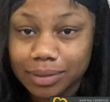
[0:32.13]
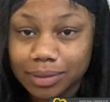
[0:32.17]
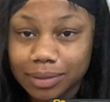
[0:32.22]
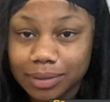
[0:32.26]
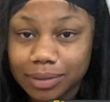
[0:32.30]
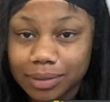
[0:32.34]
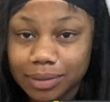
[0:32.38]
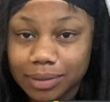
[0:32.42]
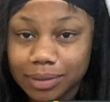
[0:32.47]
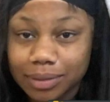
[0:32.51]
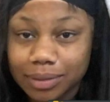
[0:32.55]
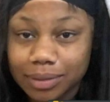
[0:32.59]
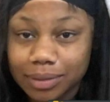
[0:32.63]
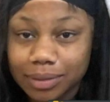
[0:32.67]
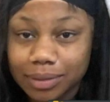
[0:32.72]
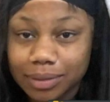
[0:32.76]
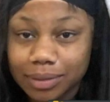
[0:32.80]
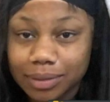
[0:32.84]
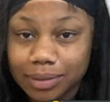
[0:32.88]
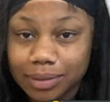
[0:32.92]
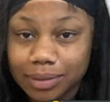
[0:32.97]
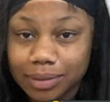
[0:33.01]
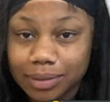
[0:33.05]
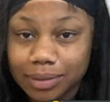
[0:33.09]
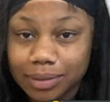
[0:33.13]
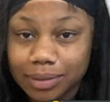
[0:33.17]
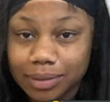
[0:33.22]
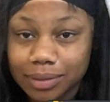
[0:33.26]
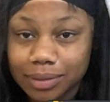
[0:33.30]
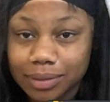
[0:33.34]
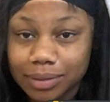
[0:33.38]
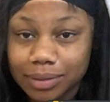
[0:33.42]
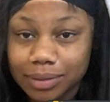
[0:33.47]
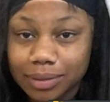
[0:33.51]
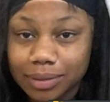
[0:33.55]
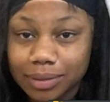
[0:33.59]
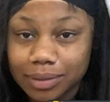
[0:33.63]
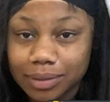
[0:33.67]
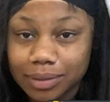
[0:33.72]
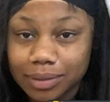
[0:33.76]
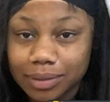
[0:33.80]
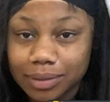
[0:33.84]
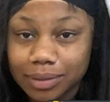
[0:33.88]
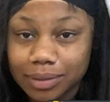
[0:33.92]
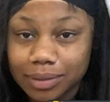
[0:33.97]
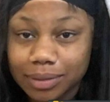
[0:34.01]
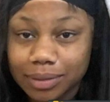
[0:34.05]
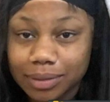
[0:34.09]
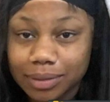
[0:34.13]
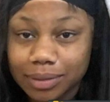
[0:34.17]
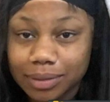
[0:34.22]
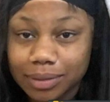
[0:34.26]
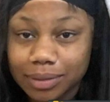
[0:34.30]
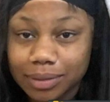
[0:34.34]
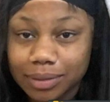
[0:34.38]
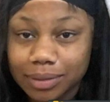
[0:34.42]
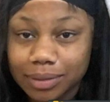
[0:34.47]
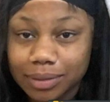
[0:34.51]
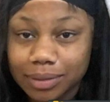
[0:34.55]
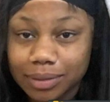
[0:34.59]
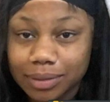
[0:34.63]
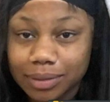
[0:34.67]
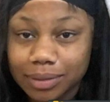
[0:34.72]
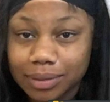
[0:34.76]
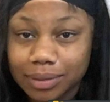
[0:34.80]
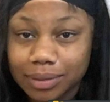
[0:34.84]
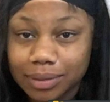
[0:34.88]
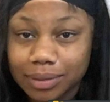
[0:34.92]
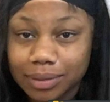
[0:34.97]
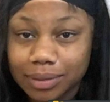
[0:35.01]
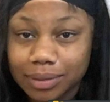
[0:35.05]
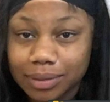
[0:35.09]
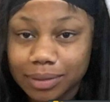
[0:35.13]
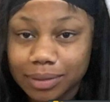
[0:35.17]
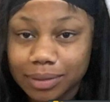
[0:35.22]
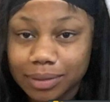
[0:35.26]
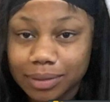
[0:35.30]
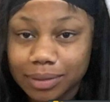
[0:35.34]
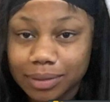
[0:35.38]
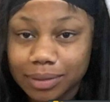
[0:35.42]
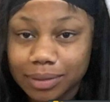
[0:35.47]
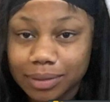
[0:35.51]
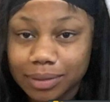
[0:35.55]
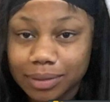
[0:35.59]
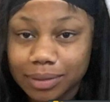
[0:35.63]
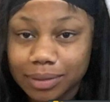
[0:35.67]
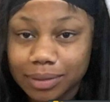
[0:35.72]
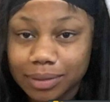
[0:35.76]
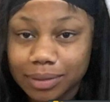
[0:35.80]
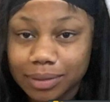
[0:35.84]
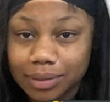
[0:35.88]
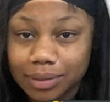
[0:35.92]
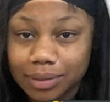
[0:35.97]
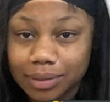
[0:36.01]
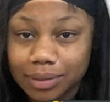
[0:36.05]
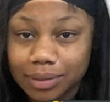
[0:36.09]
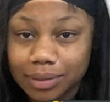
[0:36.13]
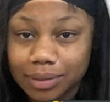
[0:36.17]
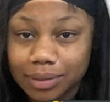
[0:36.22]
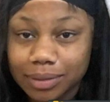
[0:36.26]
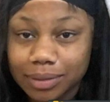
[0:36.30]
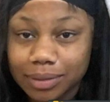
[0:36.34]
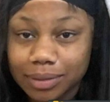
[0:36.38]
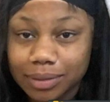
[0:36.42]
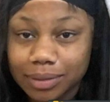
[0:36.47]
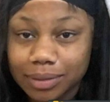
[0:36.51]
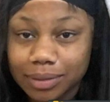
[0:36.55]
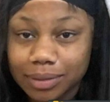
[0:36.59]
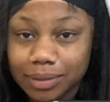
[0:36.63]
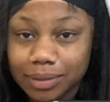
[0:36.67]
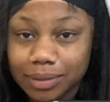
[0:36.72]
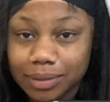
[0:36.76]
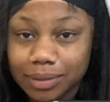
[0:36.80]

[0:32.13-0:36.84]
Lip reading: (no lip movement)